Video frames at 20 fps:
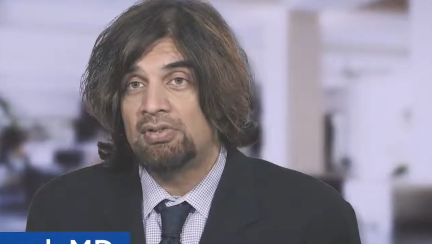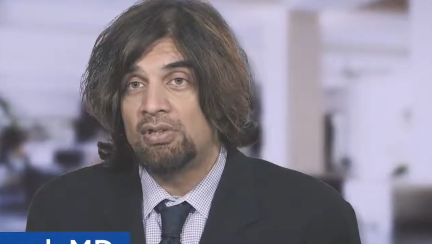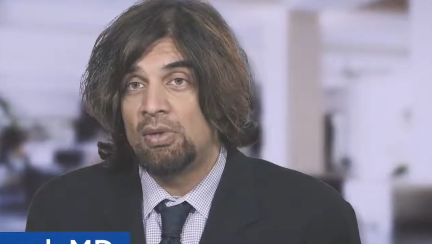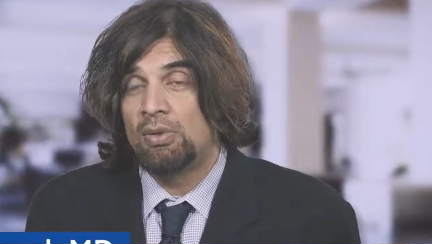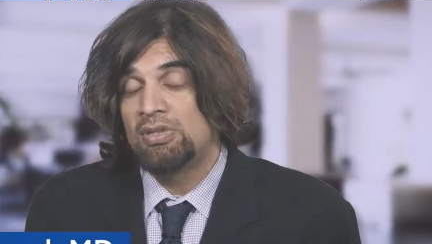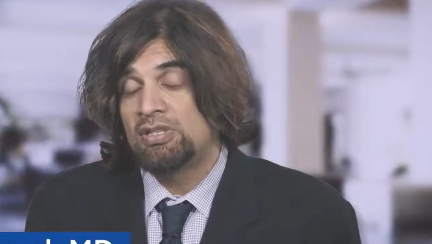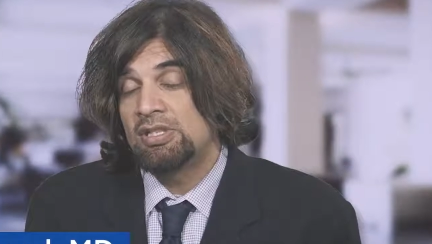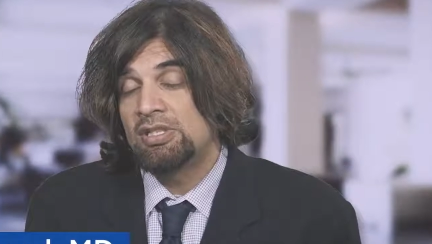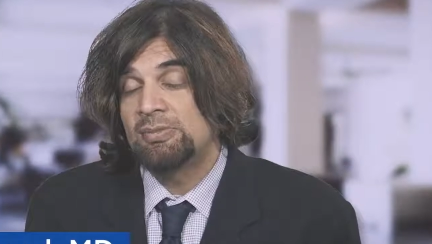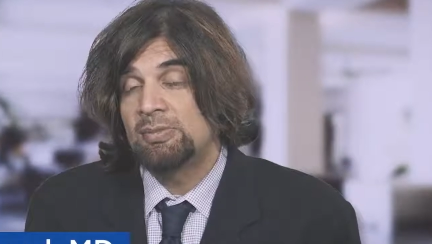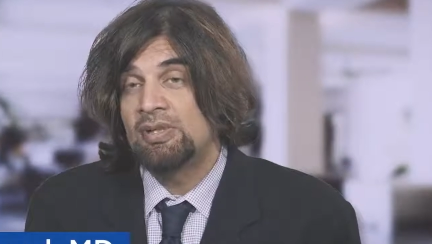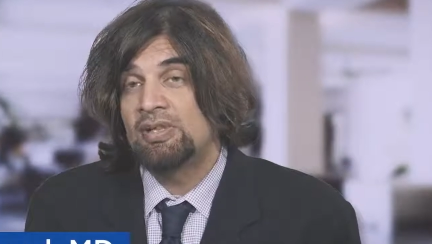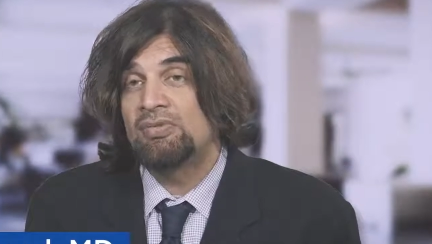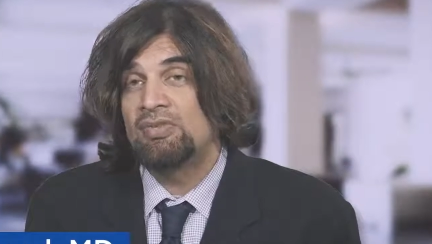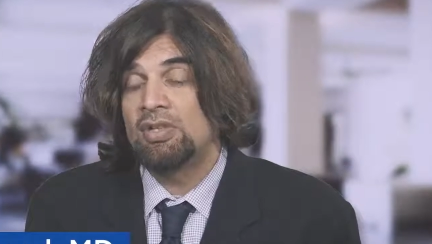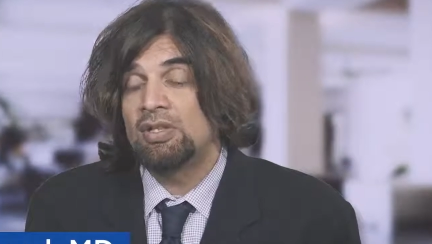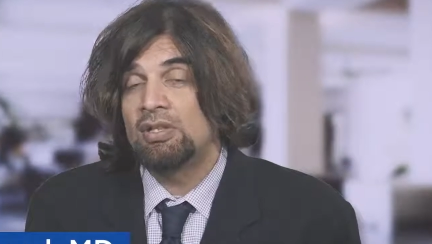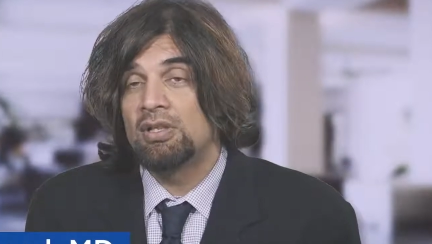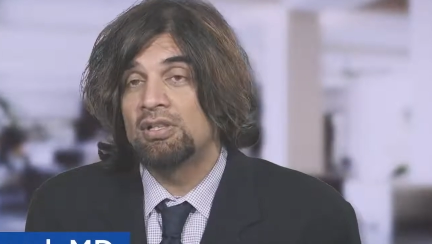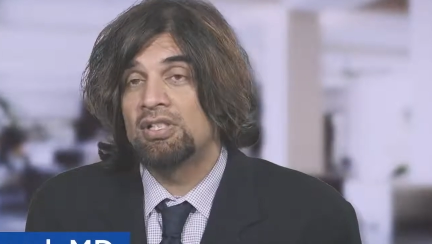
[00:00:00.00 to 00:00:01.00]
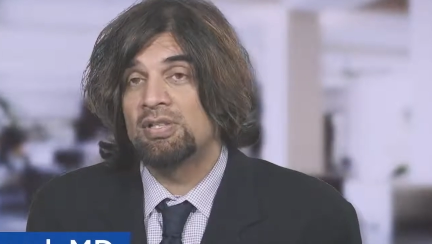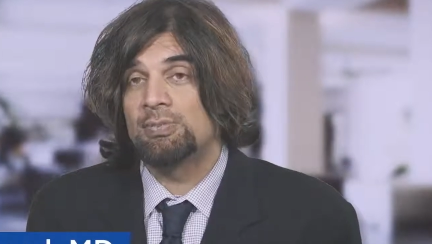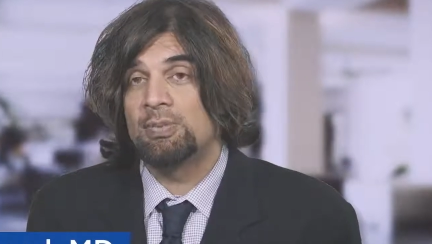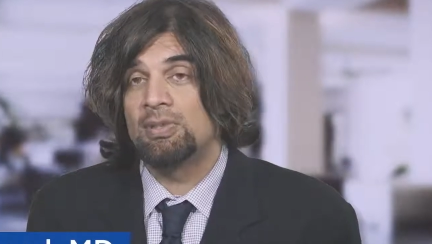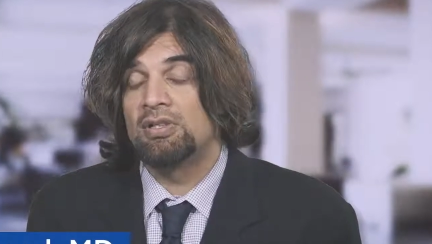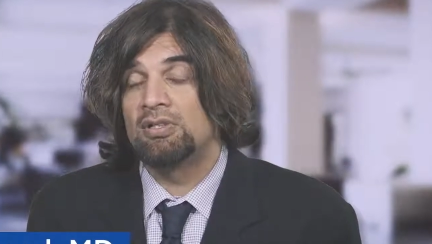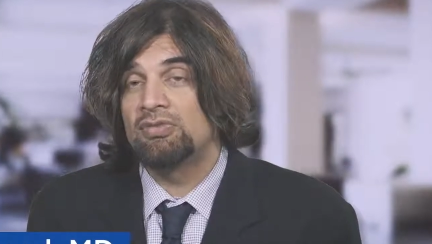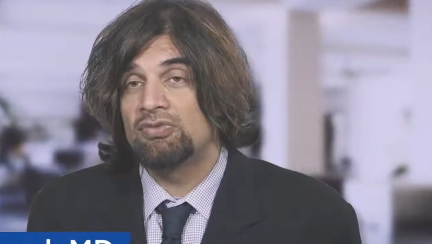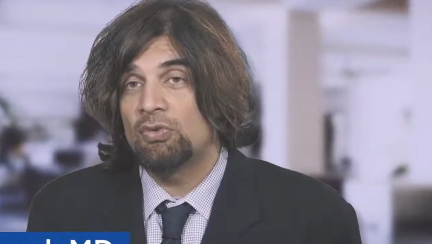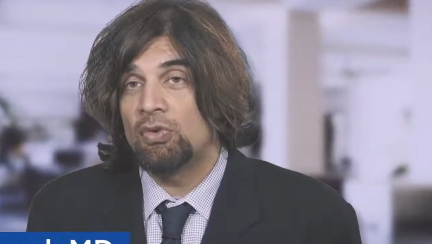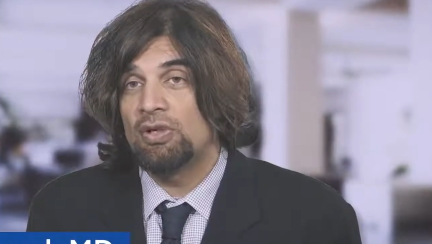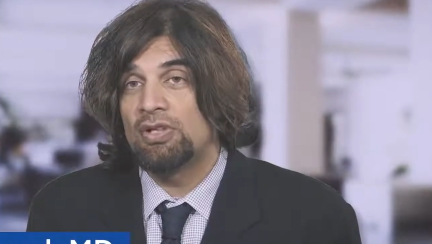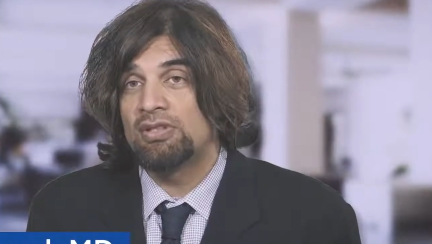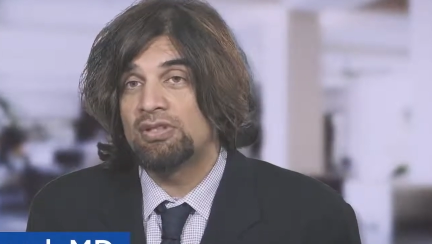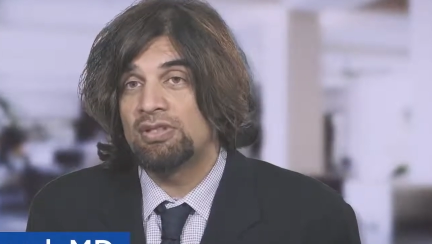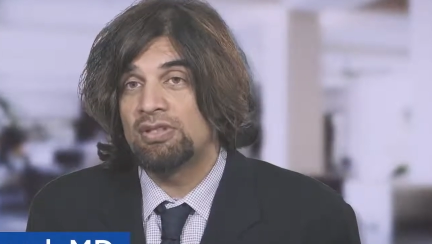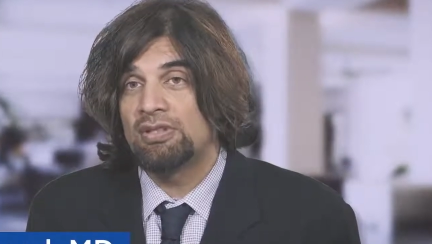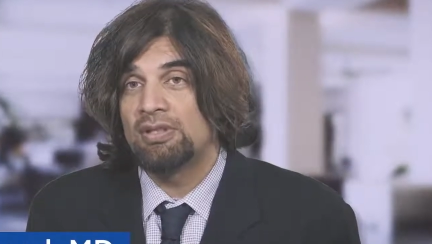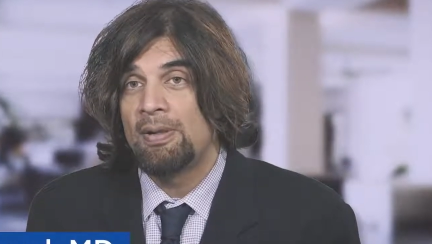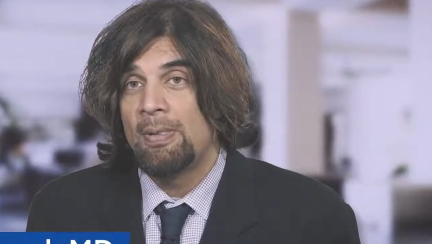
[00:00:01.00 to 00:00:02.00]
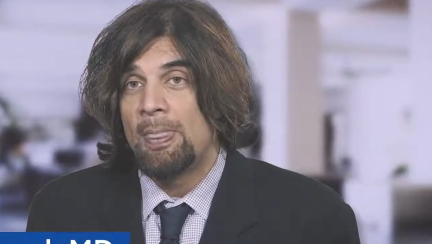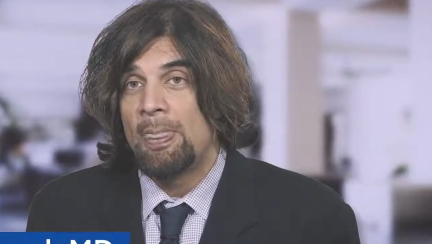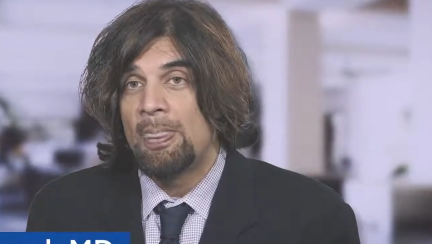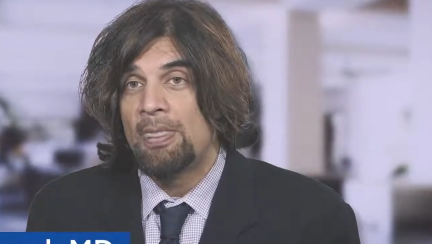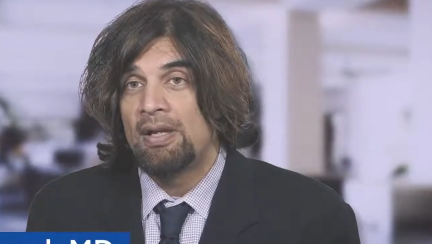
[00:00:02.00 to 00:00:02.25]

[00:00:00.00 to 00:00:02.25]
So it's been a very good experience for us, and